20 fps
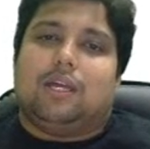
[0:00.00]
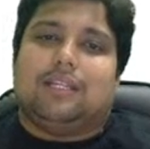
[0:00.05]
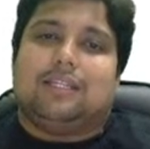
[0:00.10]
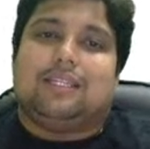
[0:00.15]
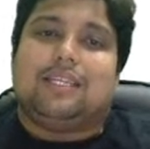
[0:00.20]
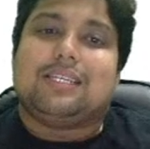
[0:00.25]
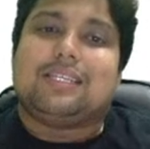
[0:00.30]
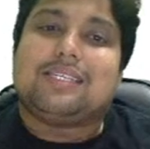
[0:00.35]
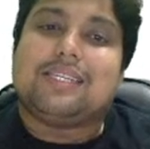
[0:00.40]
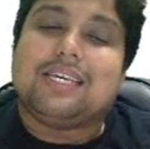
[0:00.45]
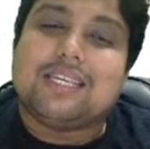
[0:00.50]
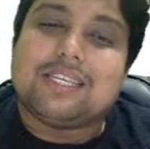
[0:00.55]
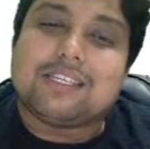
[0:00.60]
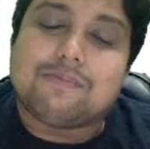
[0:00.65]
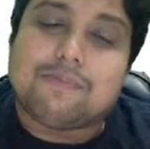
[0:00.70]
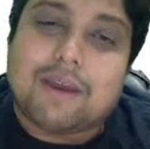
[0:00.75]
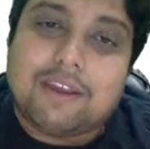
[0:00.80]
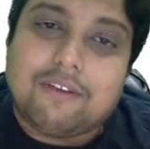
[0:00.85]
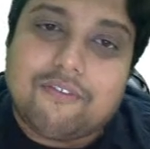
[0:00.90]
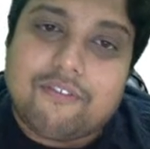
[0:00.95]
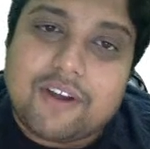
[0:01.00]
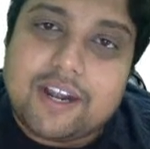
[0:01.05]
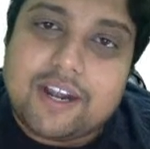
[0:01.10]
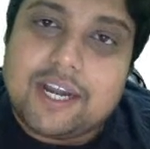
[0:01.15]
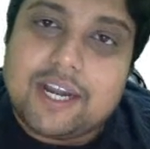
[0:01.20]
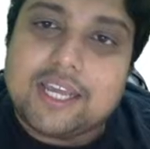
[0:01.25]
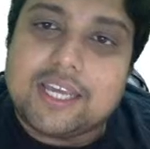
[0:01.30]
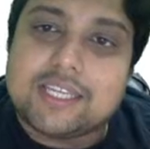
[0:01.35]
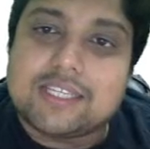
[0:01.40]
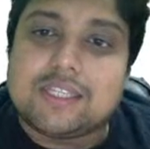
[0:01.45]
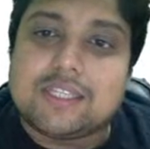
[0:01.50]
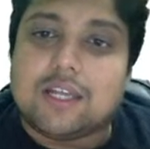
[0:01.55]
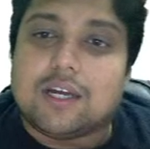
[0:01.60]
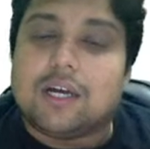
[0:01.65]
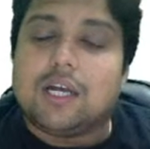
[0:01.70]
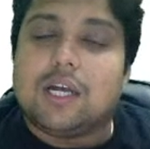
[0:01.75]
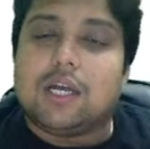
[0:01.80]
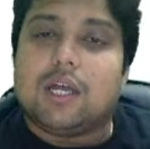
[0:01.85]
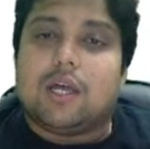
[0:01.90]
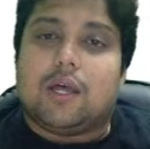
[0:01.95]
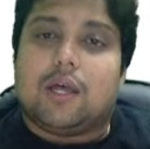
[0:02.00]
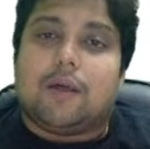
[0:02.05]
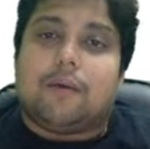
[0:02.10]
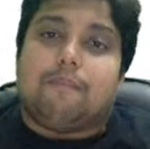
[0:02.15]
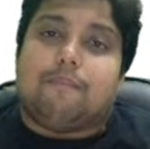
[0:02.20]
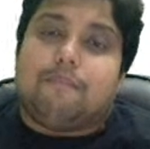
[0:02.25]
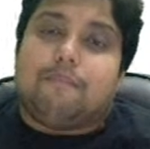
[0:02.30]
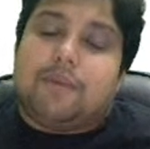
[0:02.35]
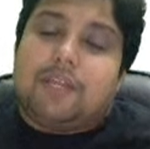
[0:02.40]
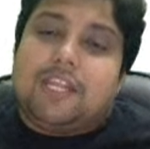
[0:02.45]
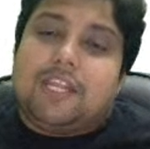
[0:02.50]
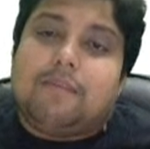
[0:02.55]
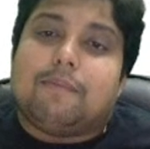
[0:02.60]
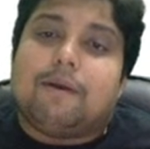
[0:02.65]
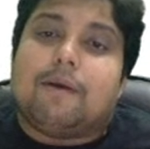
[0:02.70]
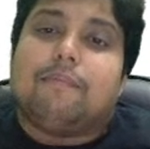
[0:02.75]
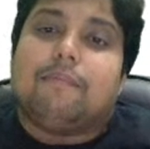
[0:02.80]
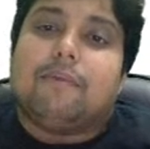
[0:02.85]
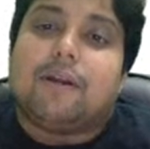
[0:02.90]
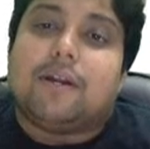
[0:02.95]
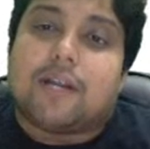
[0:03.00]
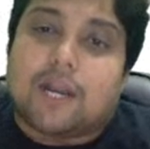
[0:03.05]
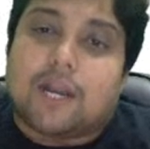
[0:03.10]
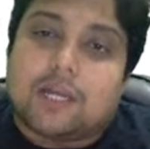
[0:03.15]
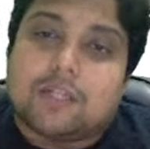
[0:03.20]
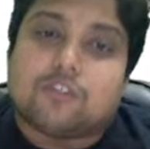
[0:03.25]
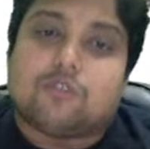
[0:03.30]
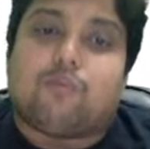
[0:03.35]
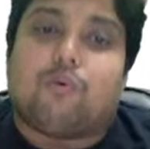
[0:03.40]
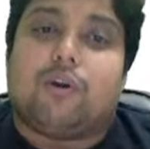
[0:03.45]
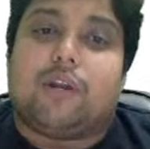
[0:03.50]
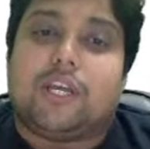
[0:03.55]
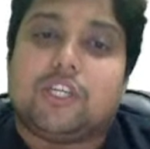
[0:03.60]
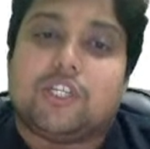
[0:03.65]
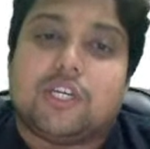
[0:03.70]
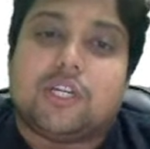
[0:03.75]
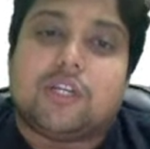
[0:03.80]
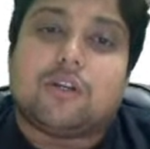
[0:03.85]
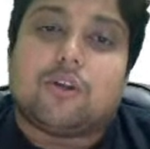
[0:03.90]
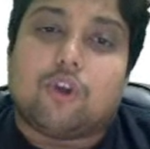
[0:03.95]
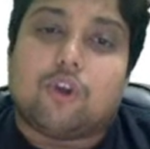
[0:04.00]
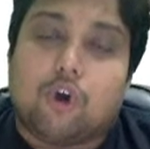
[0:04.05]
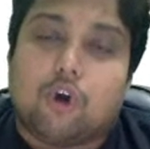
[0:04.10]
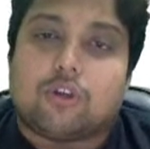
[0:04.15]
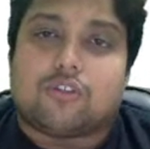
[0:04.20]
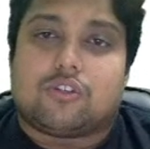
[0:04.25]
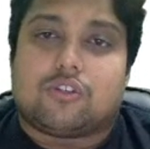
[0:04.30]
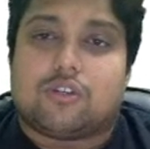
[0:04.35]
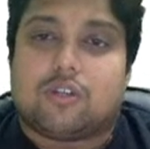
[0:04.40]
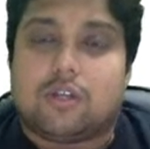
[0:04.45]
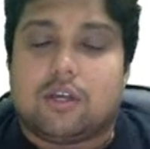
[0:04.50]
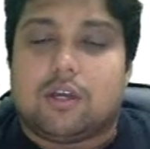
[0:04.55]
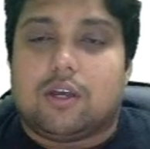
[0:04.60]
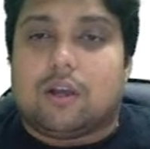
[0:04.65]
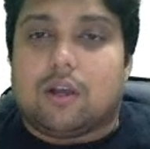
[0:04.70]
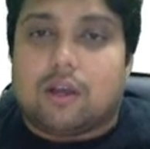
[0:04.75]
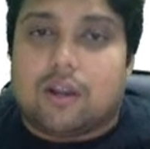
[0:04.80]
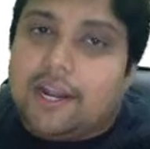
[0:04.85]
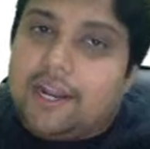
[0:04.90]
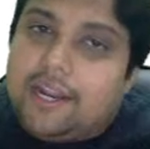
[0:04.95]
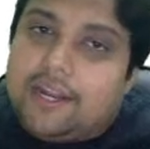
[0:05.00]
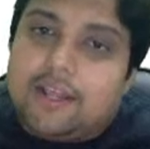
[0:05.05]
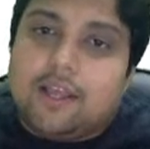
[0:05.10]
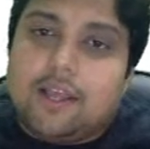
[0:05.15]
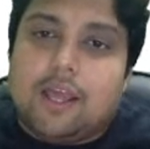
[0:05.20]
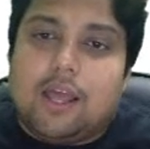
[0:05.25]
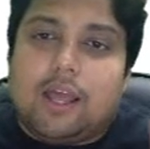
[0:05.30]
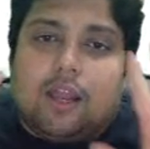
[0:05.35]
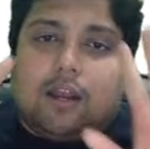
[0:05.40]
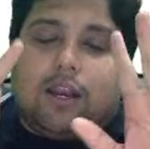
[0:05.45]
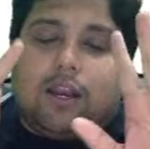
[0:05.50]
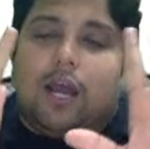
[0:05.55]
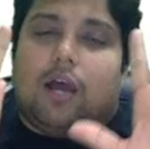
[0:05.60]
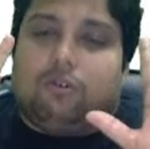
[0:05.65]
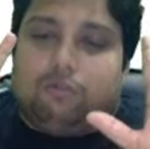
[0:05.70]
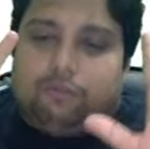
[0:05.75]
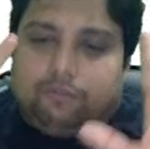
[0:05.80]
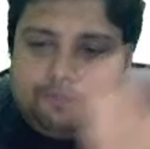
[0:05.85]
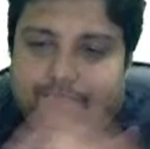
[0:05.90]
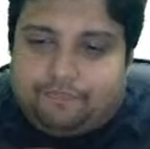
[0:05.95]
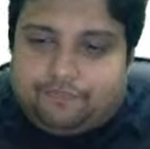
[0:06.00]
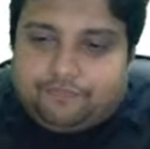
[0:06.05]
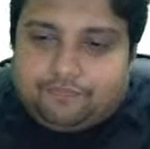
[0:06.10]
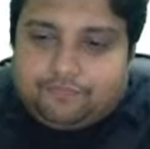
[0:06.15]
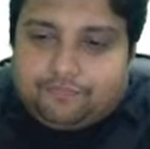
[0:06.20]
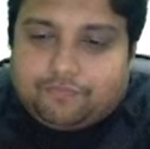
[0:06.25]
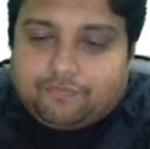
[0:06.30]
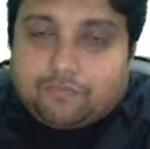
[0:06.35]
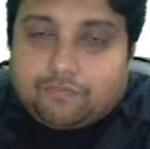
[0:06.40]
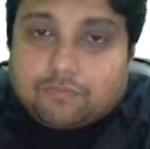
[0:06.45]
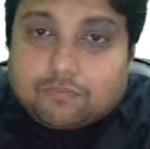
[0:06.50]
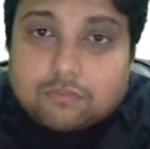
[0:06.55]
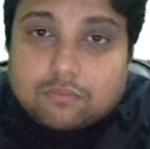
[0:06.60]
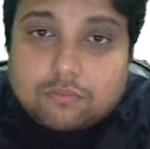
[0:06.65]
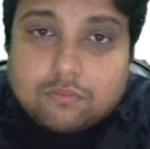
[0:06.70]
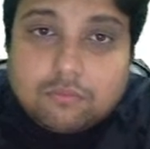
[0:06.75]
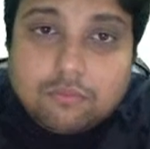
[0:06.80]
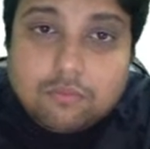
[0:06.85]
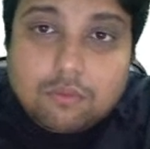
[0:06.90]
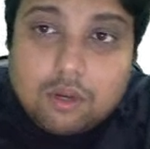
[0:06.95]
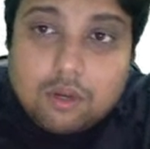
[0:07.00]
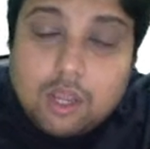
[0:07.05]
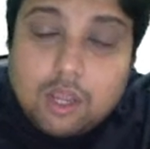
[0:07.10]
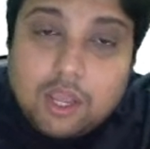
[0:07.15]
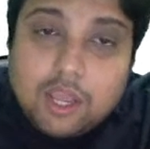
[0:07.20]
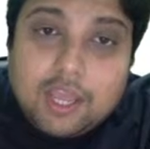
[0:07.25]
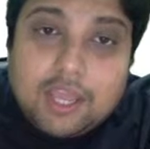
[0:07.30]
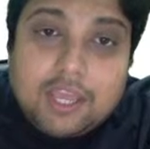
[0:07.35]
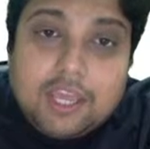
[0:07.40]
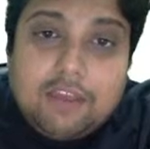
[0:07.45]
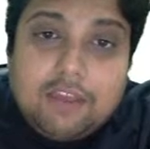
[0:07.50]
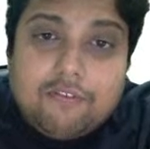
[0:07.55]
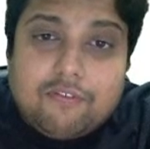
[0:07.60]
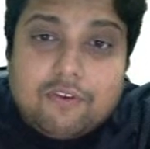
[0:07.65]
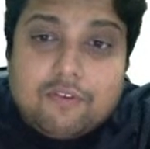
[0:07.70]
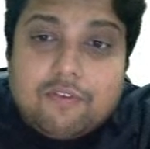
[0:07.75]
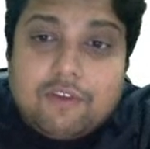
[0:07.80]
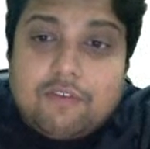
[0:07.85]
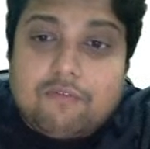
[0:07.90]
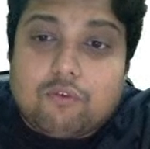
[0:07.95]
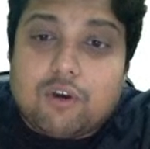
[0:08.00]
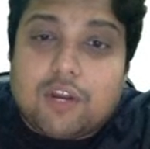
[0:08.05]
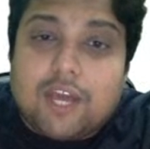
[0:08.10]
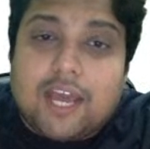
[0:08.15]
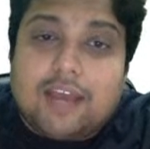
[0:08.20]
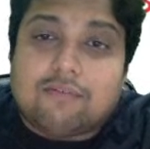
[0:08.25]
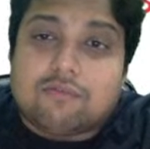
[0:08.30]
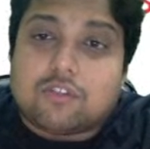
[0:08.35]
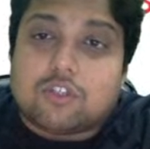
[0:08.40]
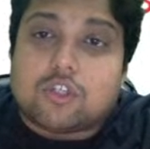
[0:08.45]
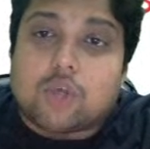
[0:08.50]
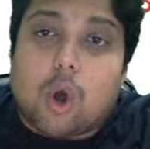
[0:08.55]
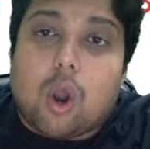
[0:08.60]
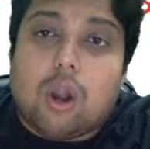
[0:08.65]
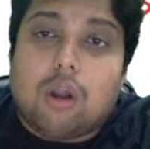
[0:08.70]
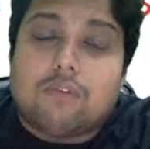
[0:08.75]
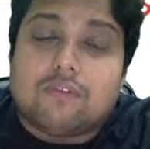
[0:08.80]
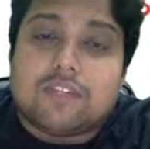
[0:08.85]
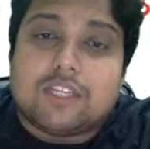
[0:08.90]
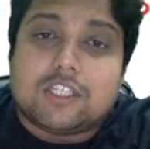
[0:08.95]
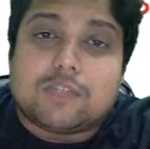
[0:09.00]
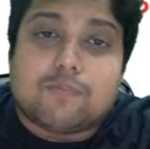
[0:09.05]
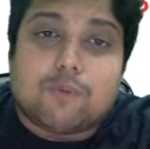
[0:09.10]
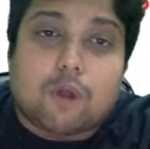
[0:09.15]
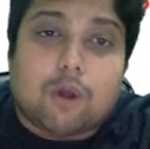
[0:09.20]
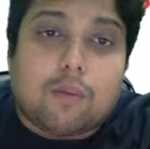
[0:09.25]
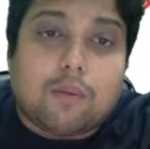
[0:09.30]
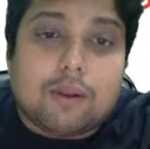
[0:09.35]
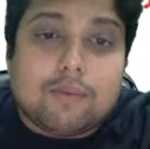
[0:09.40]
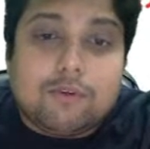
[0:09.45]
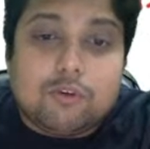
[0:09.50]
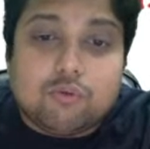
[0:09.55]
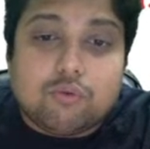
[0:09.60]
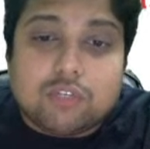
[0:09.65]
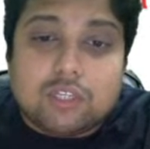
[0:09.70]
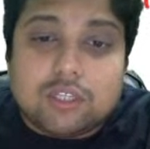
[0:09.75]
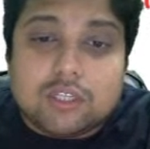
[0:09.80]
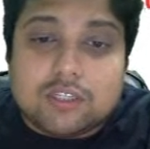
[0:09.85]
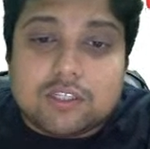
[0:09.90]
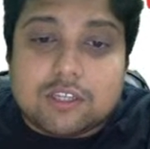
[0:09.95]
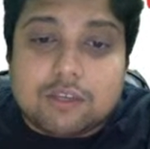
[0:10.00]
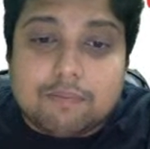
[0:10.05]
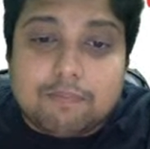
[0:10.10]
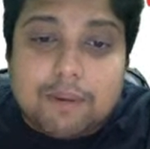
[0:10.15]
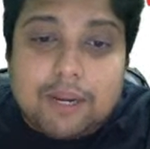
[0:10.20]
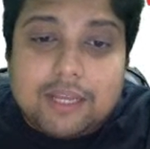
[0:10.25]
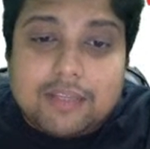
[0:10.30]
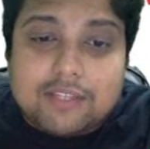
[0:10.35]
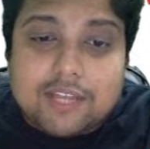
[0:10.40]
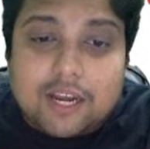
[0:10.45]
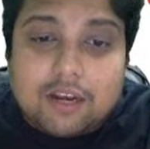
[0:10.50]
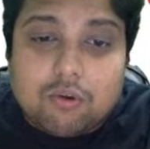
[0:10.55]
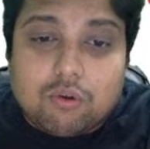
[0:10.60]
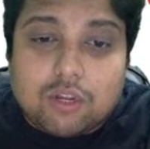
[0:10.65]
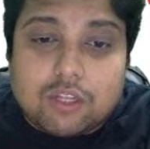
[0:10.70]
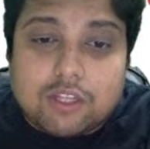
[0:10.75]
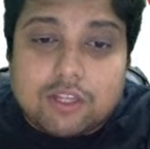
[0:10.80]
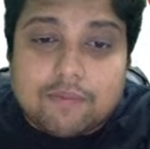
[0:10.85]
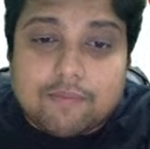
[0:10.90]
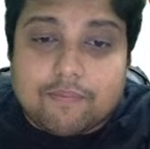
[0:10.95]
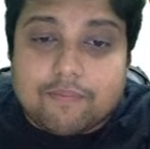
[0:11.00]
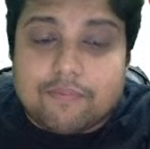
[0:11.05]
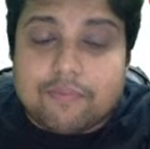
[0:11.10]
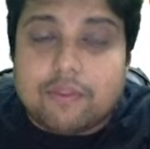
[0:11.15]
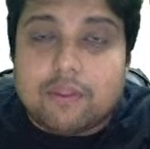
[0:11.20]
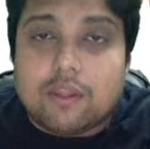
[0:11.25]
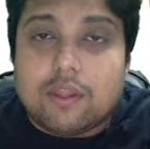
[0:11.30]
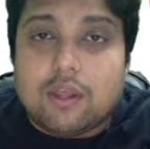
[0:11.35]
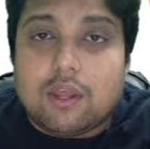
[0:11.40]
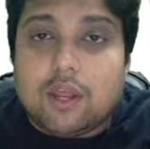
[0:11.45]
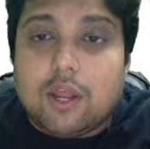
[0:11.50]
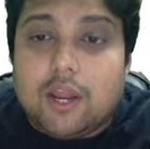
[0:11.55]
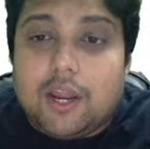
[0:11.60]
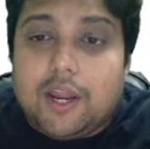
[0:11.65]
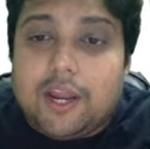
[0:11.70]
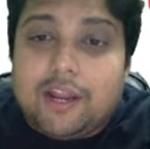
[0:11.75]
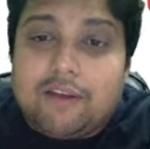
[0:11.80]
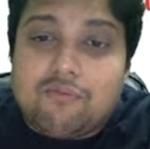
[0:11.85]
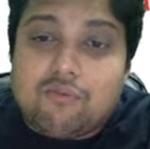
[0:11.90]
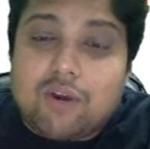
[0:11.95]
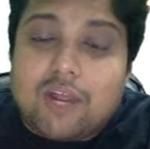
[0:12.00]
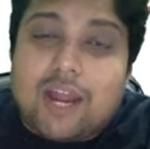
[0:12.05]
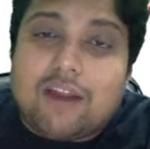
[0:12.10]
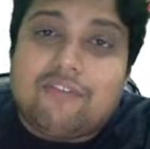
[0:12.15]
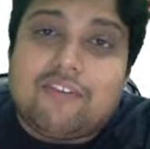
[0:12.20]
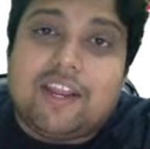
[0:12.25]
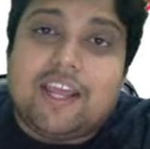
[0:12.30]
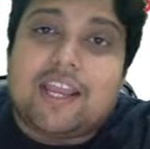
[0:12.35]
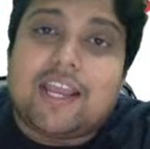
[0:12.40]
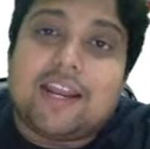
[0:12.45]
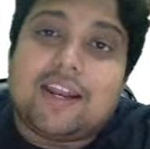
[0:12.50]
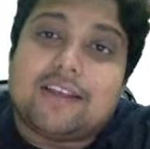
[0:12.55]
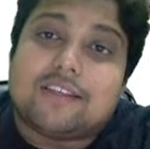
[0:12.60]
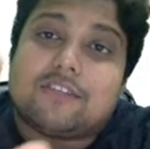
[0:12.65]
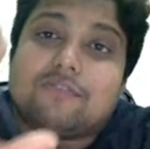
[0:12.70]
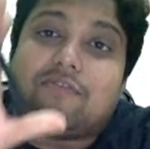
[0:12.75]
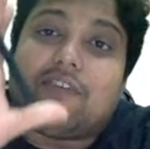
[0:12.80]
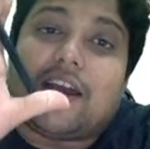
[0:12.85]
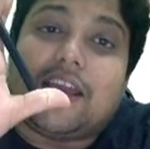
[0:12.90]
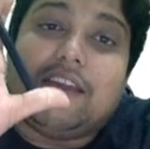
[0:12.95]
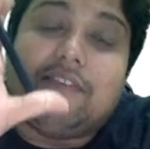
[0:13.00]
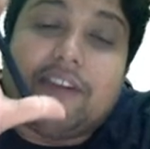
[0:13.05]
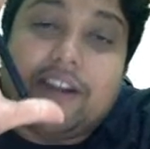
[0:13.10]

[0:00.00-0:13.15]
This is, my friend, is the minimum transportation cost. Right? Now, If we would have solved this problem using the simplex algorithm, it would have taken us 5